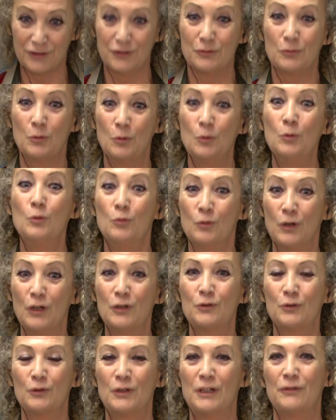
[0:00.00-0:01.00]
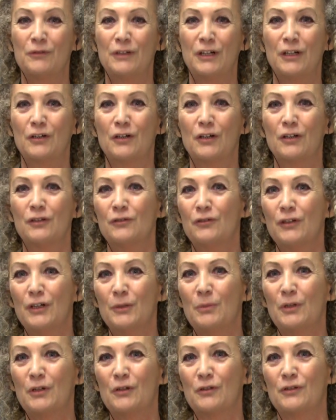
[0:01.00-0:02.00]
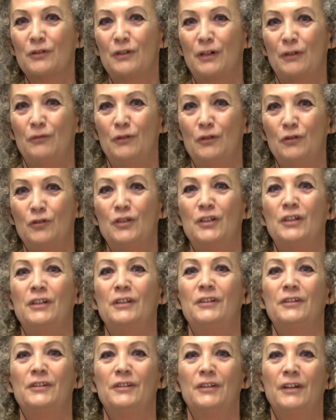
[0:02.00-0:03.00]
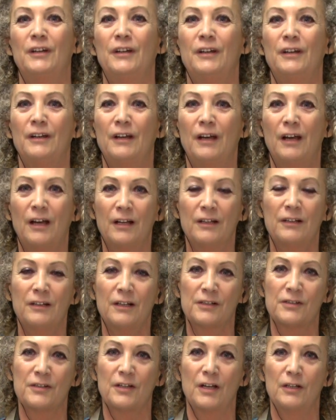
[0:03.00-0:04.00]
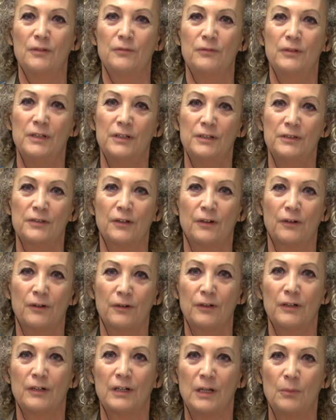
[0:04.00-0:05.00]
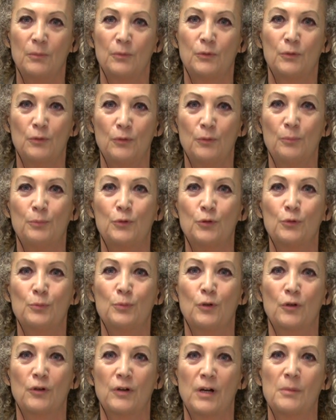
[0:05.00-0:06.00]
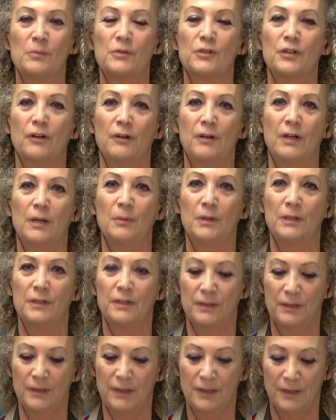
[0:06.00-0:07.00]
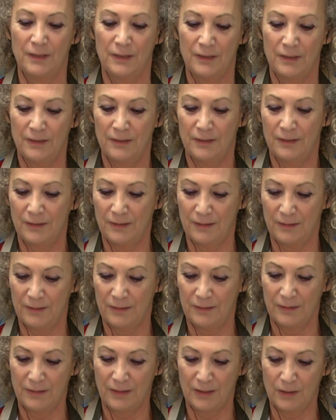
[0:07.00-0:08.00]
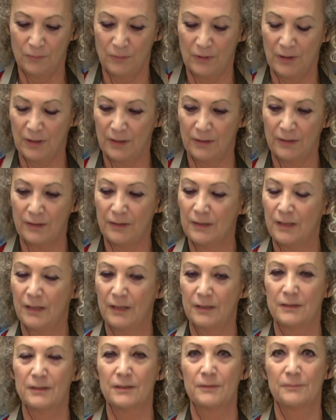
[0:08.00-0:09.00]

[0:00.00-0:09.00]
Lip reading: who want to leave their country, because refugees and SIVs are the two programs are limited. And I will end at that.